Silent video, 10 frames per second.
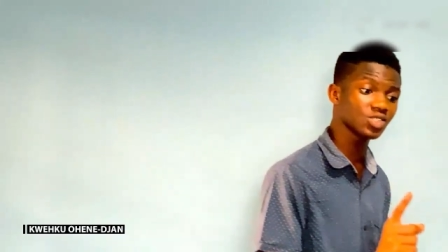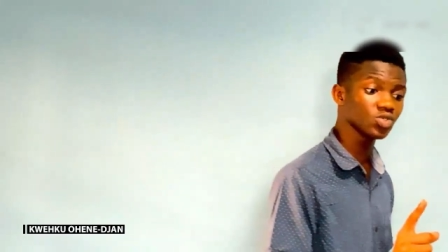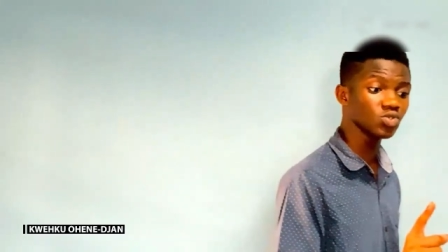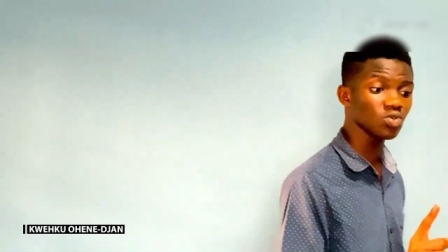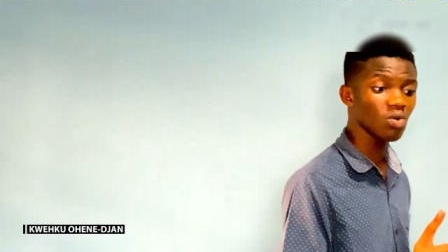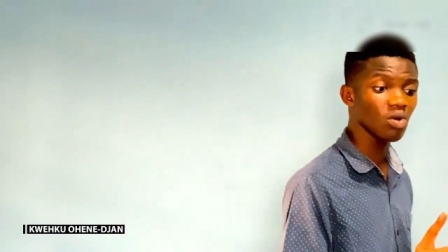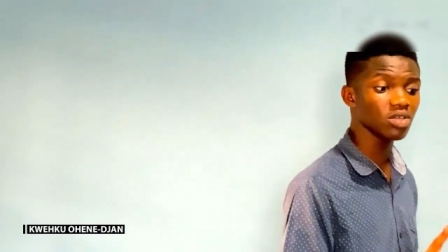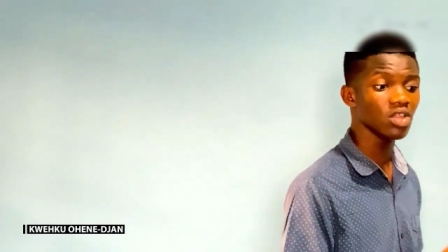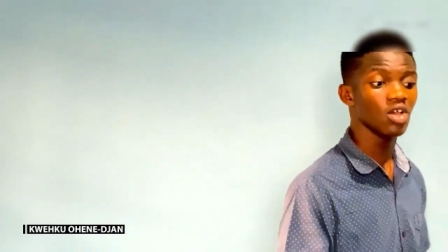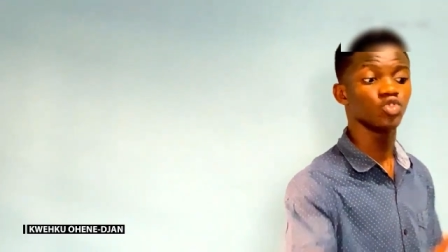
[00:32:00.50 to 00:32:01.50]
to do
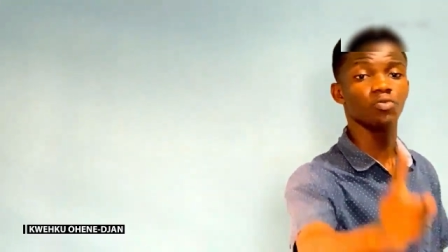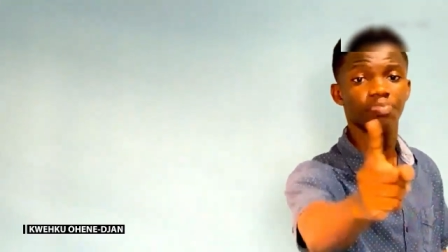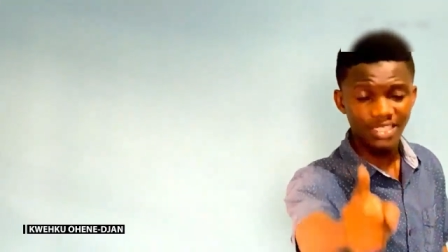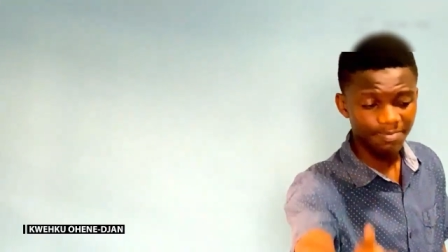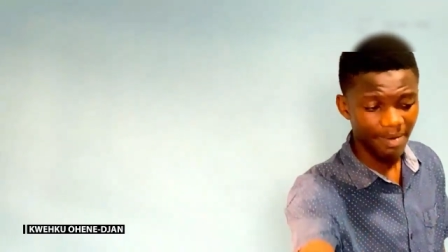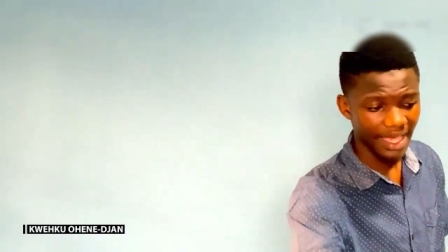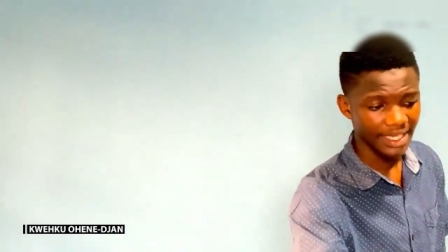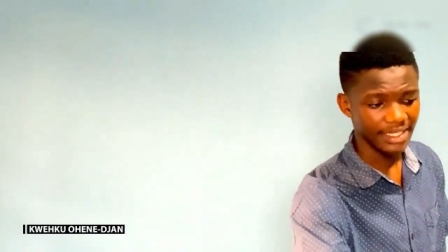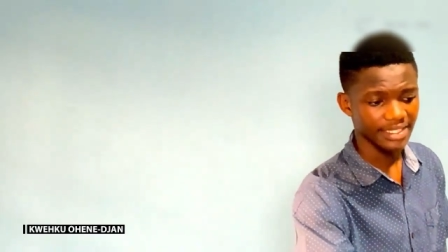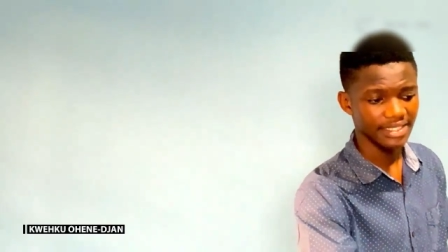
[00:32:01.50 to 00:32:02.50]
what? To prosper.
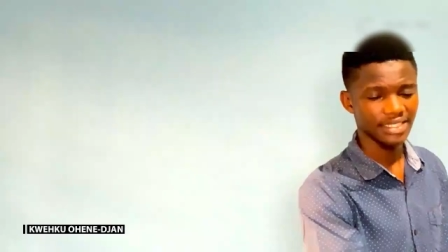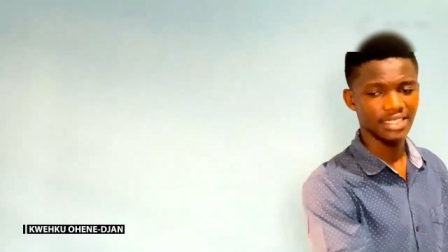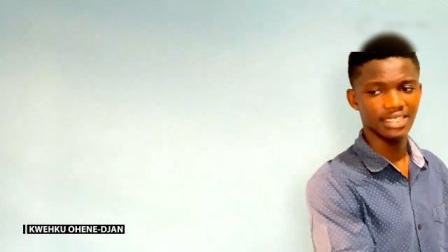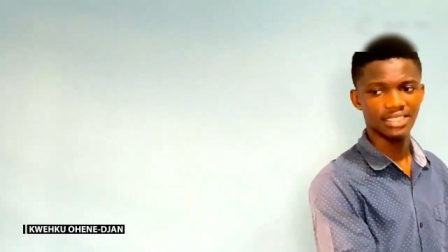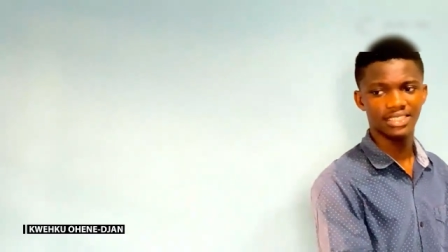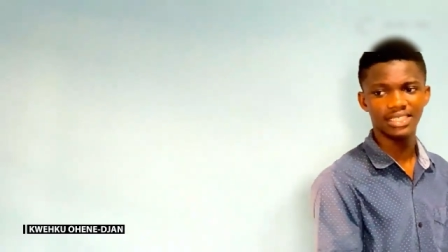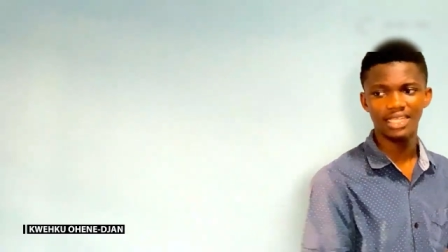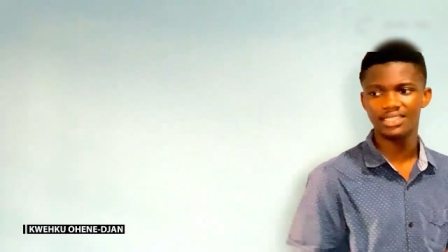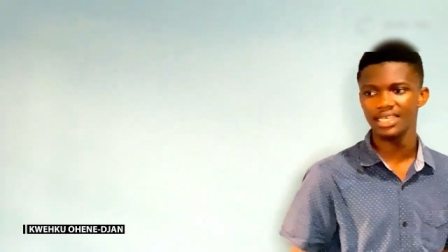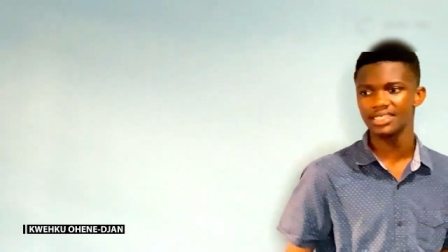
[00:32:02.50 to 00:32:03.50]

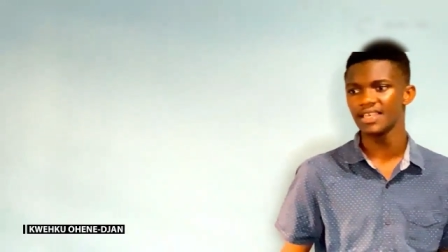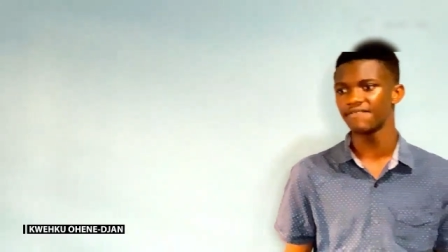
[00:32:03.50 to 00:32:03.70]
Is,